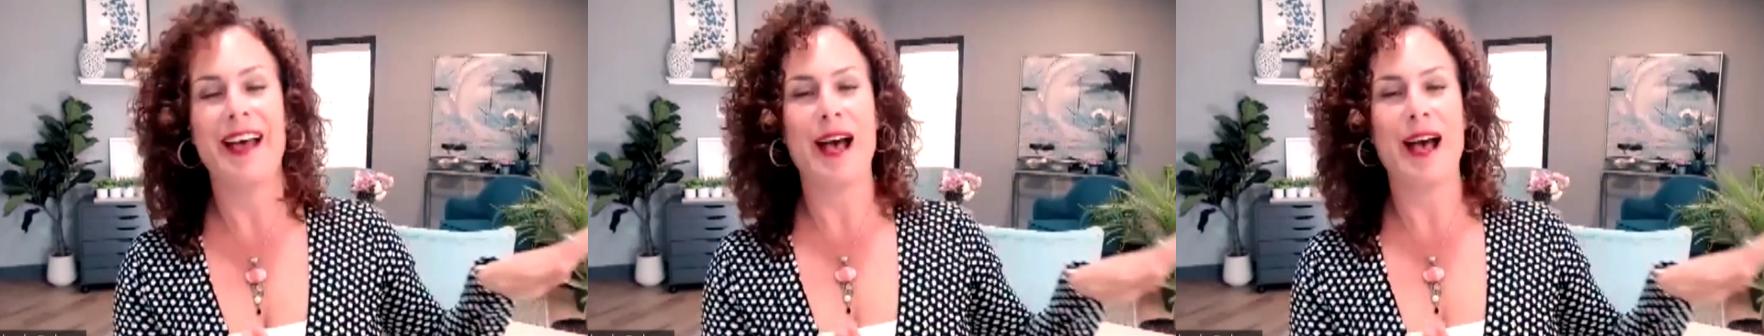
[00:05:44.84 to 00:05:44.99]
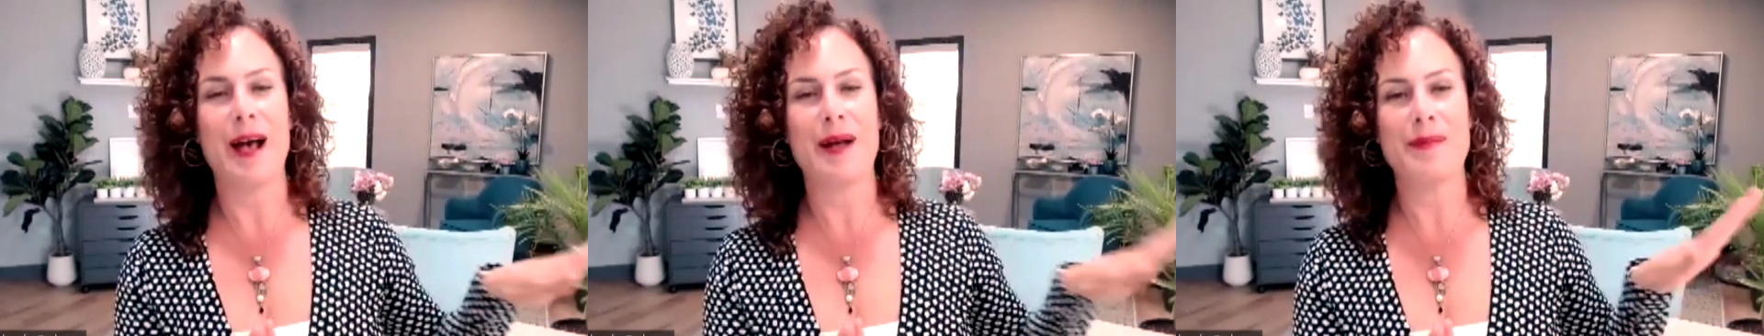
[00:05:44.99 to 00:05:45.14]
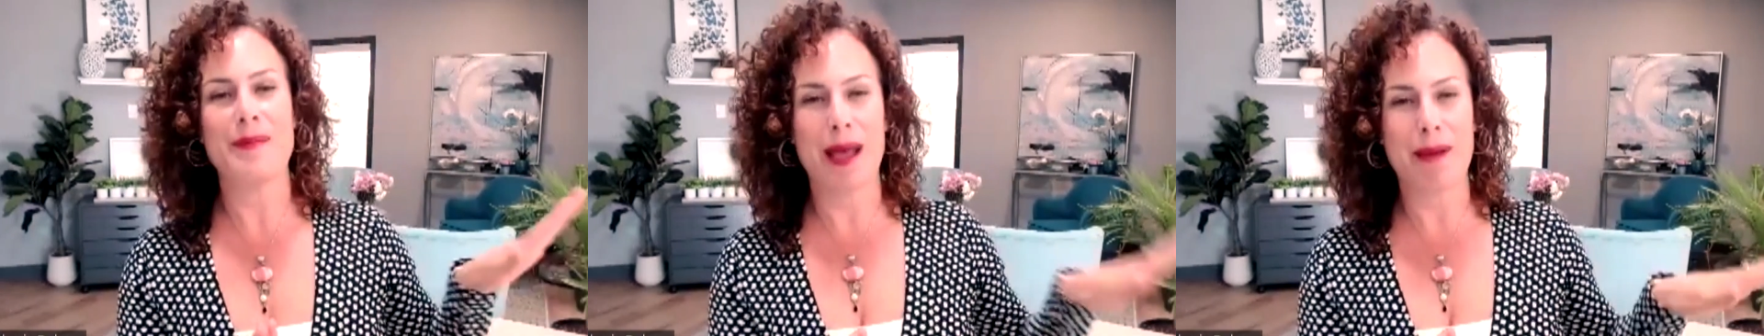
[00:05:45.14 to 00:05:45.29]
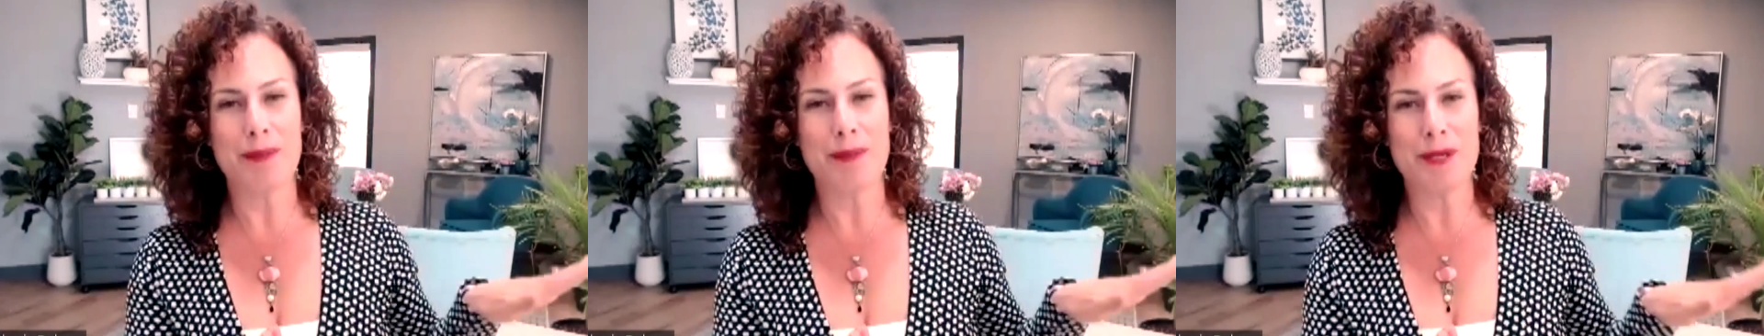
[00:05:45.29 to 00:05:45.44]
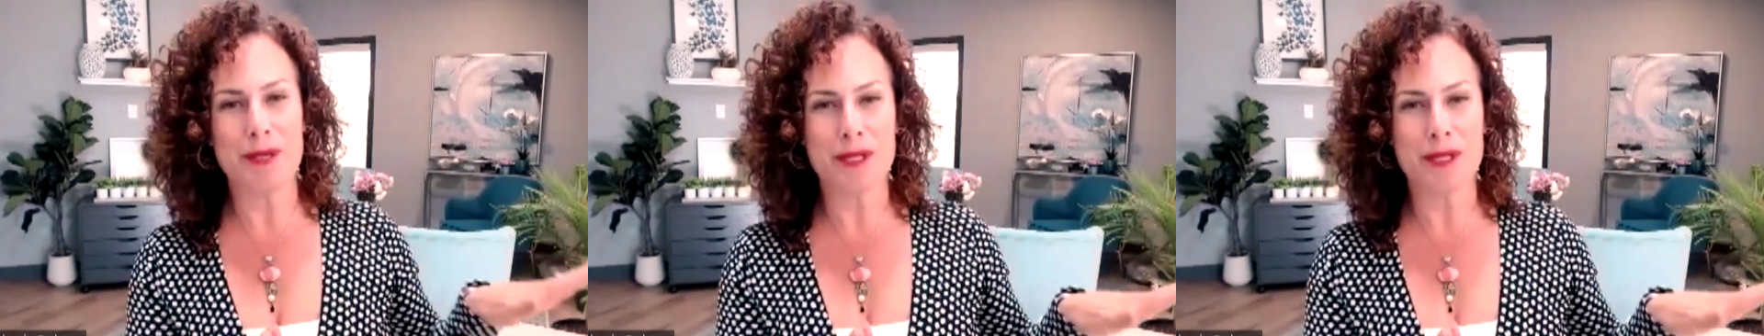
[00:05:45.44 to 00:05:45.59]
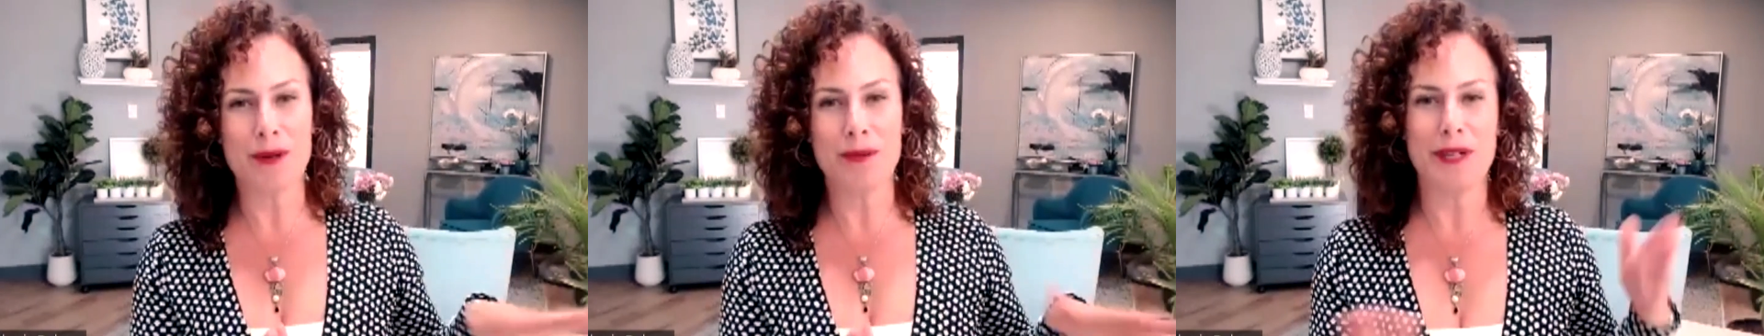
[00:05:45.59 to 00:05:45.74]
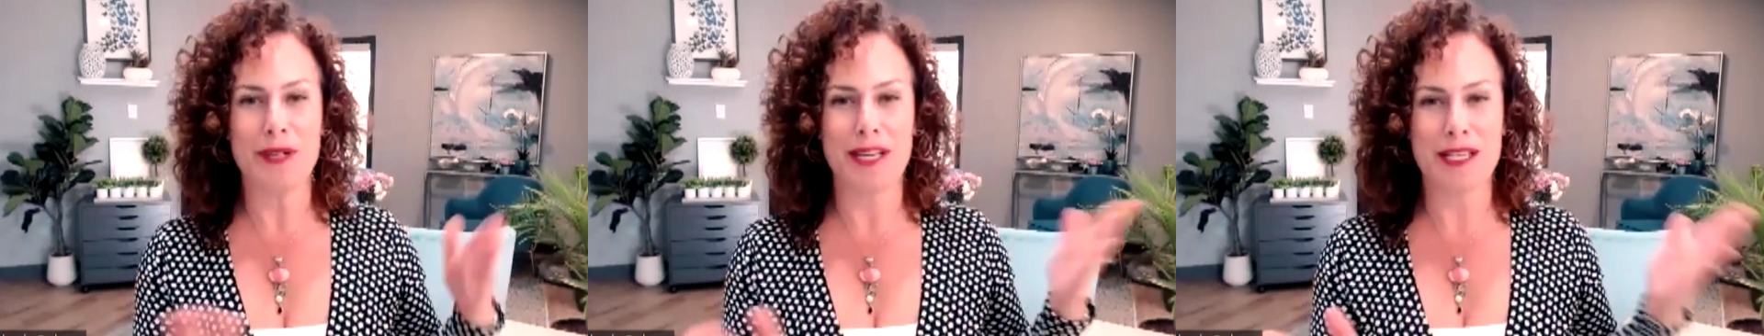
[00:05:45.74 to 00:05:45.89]

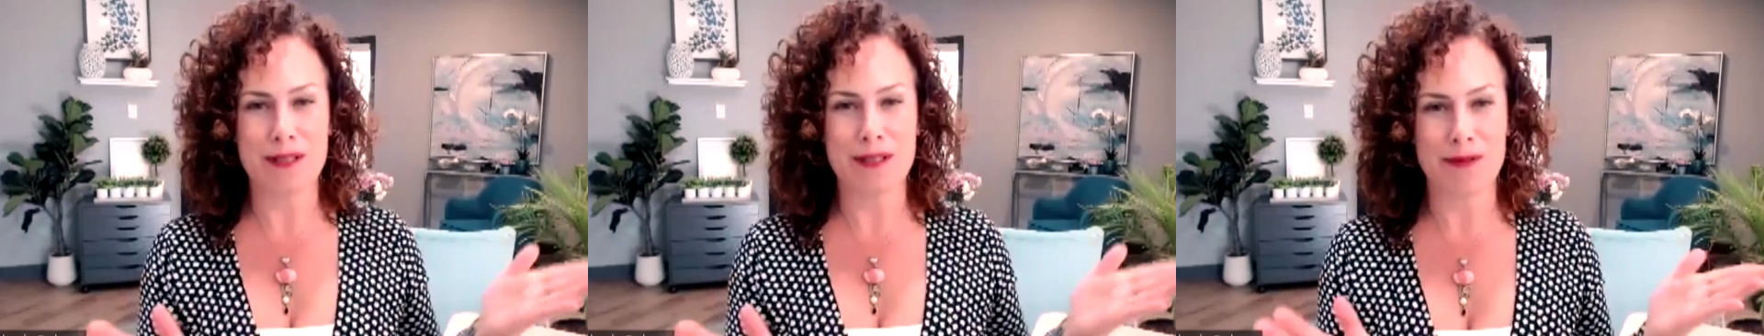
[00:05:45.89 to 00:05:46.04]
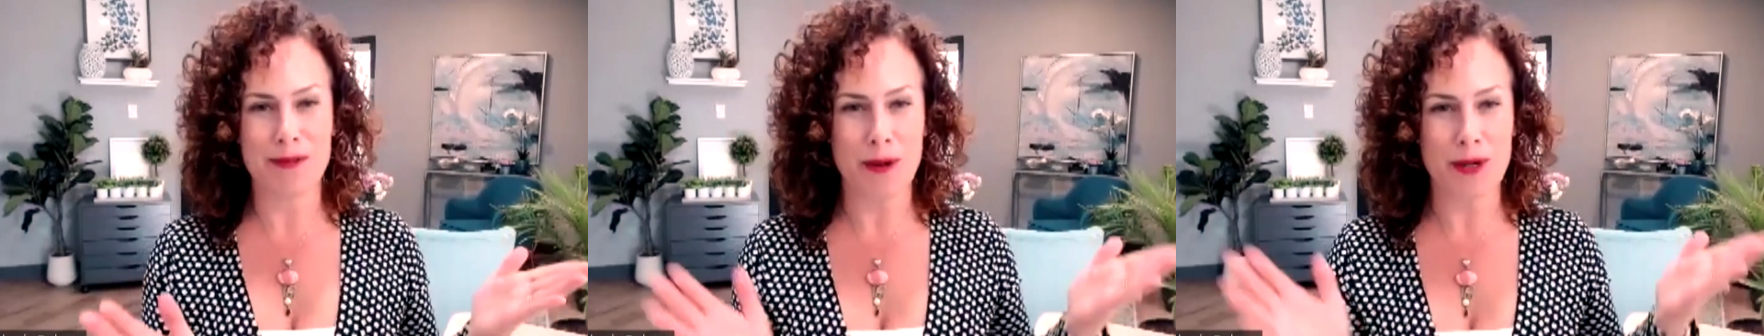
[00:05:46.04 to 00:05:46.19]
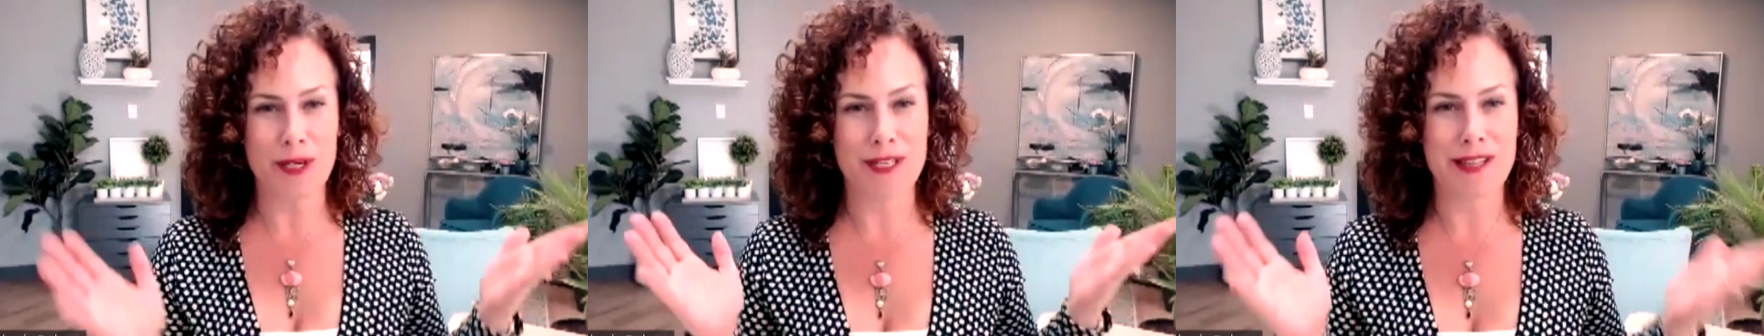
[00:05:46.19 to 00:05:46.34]
episode because, of course,